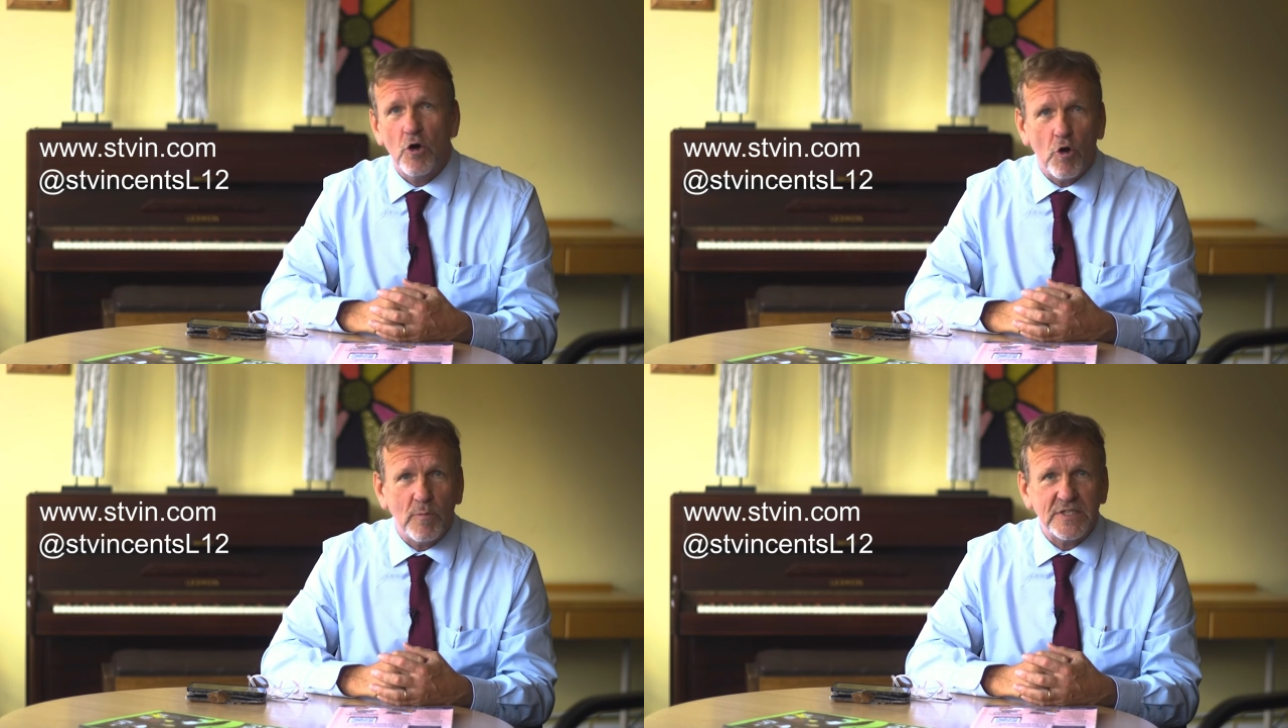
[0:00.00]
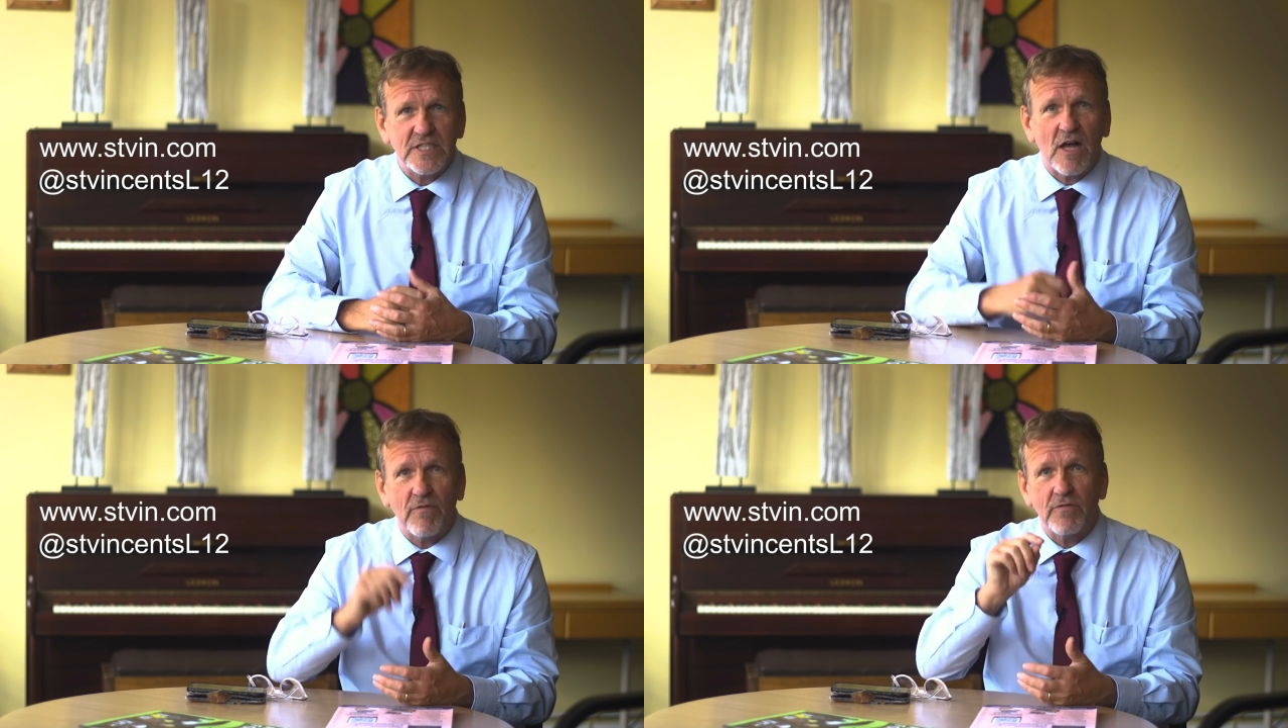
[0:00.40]
or
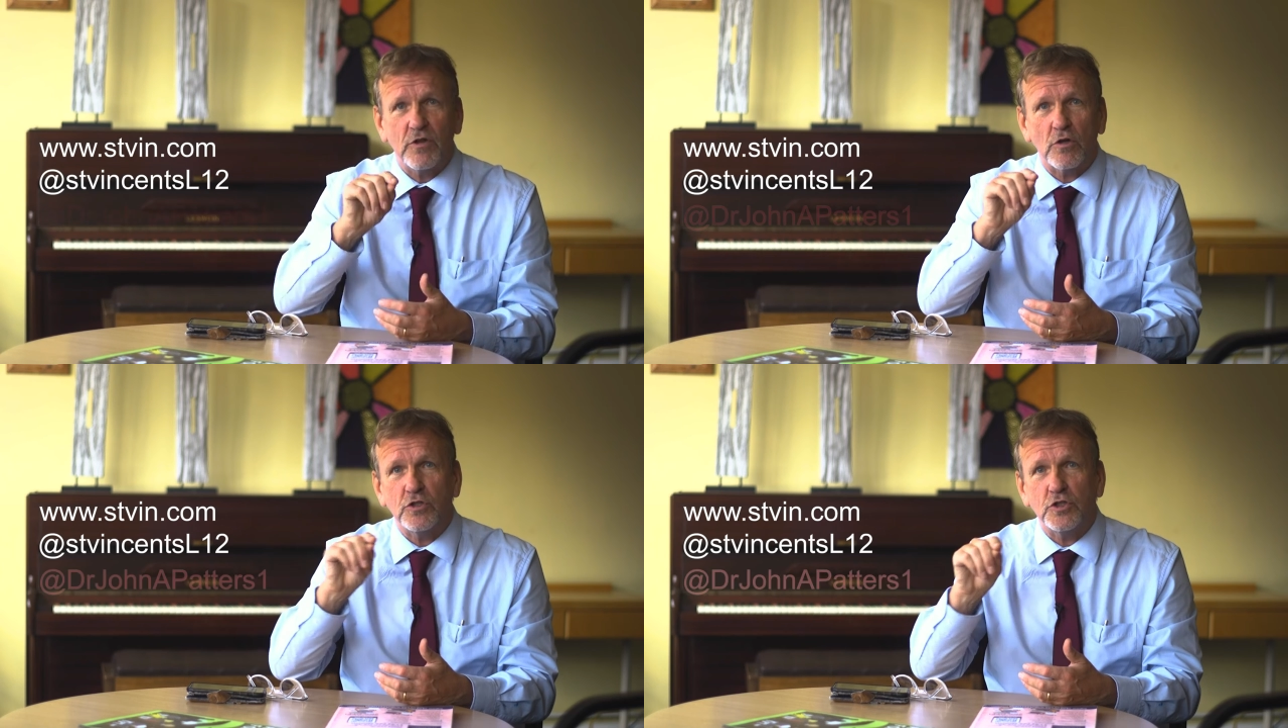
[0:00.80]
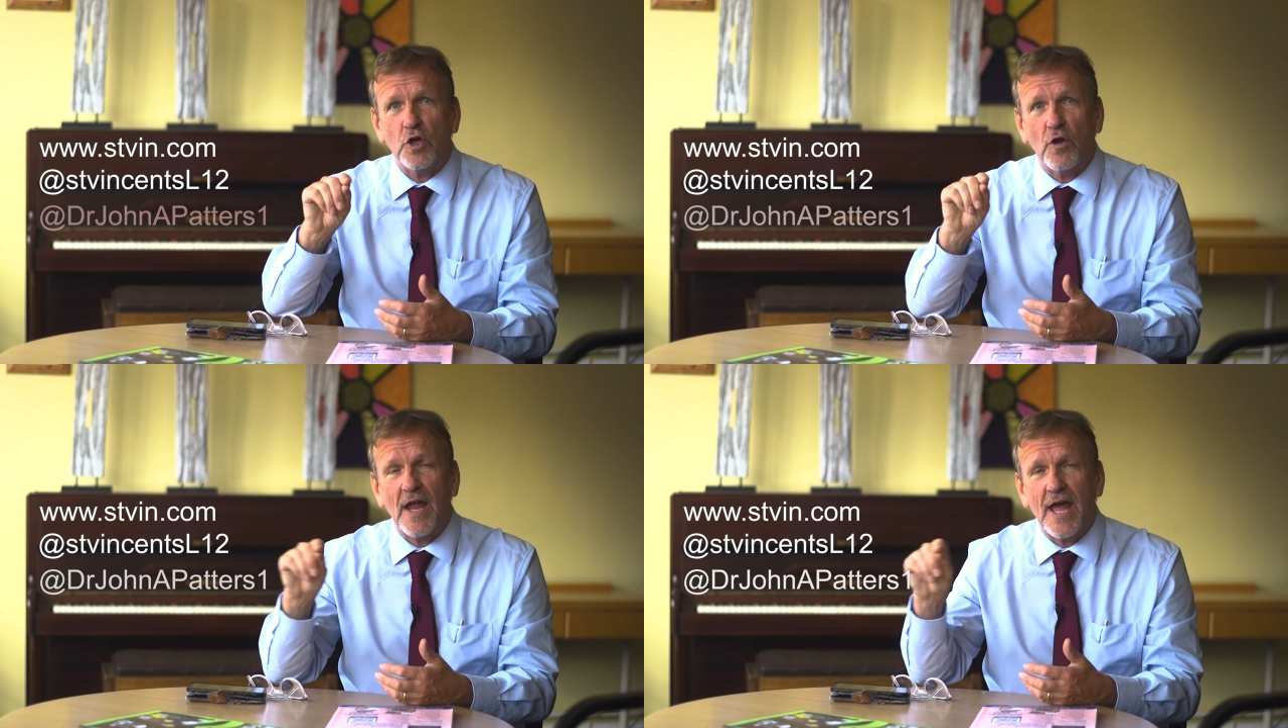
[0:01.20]
myself, Dr
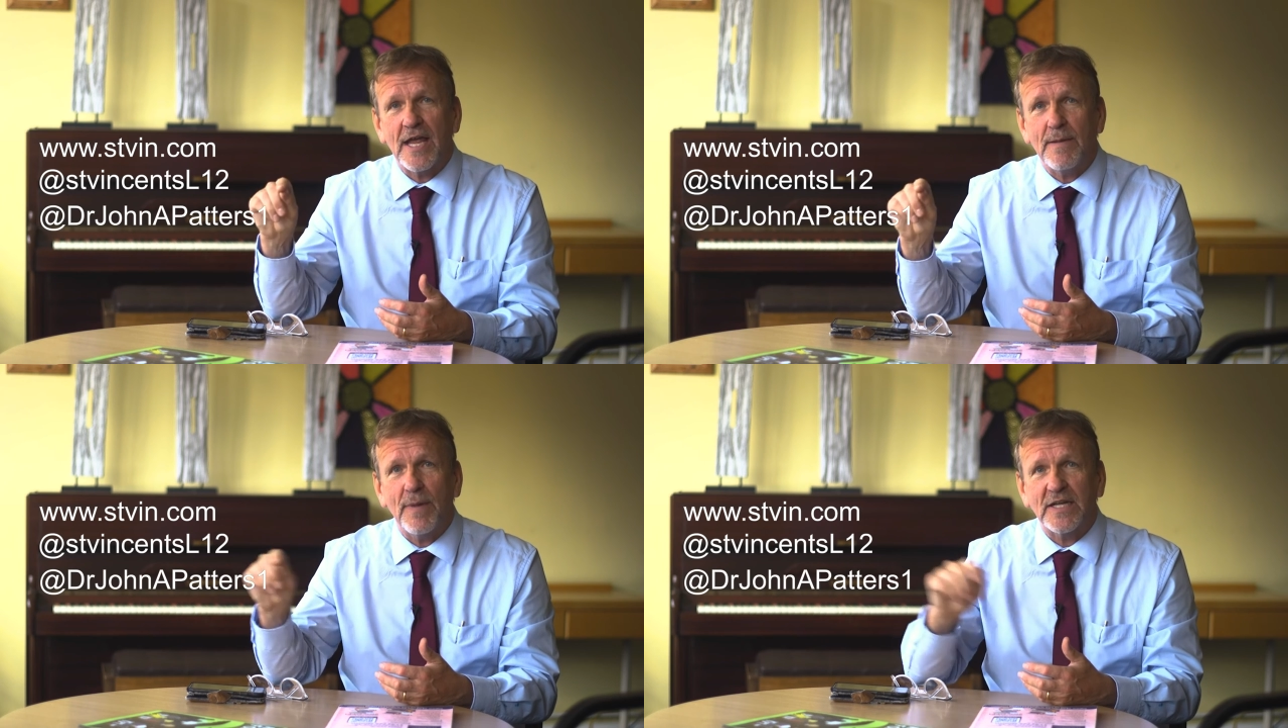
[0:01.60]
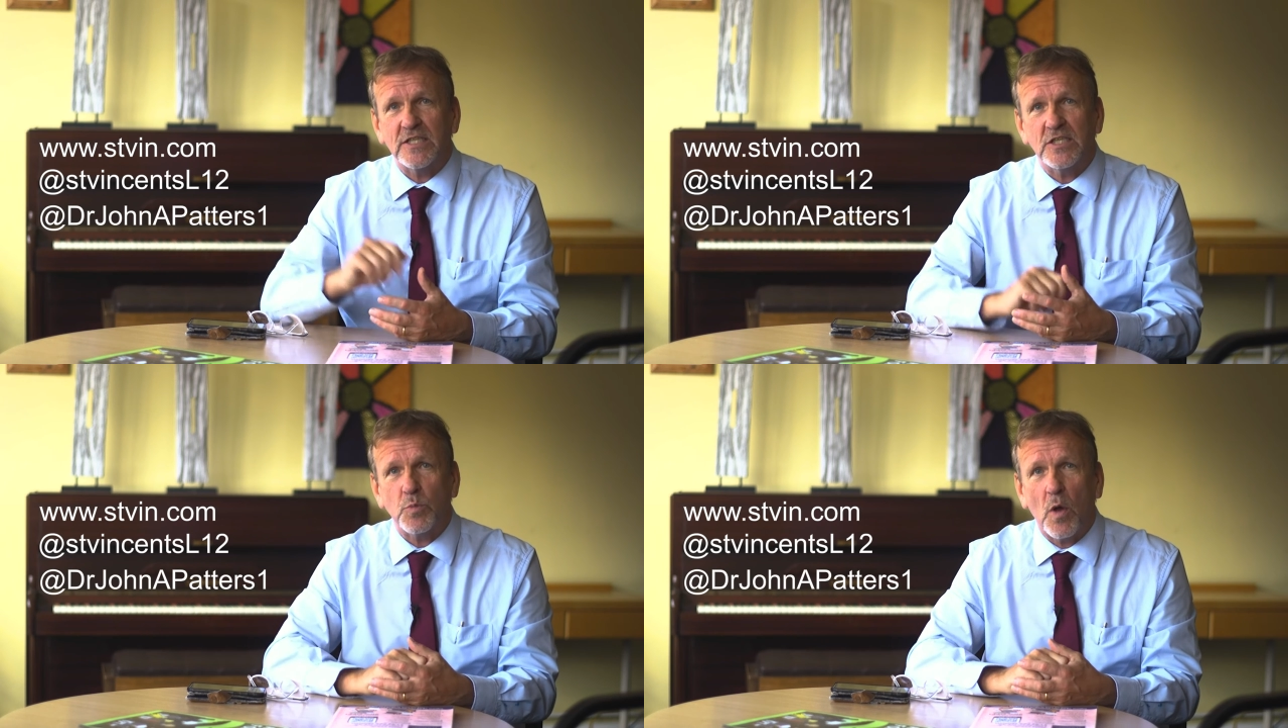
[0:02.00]
John A
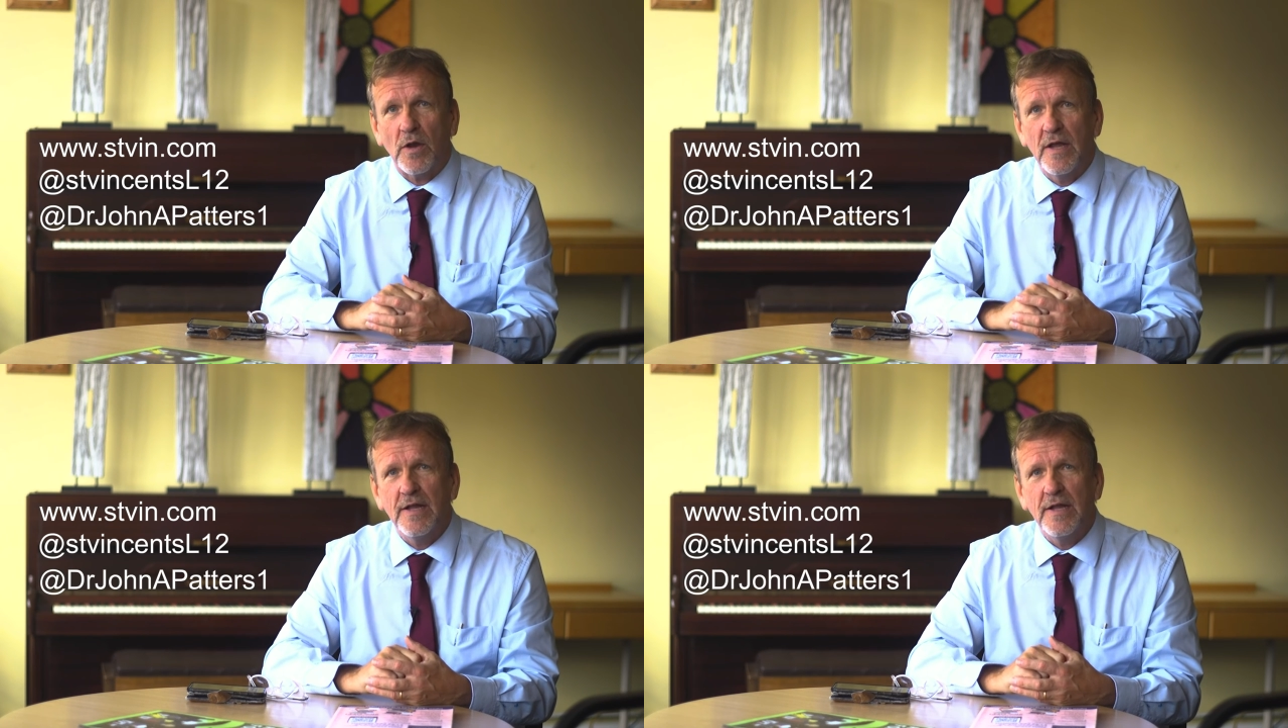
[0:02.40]
Patters 1.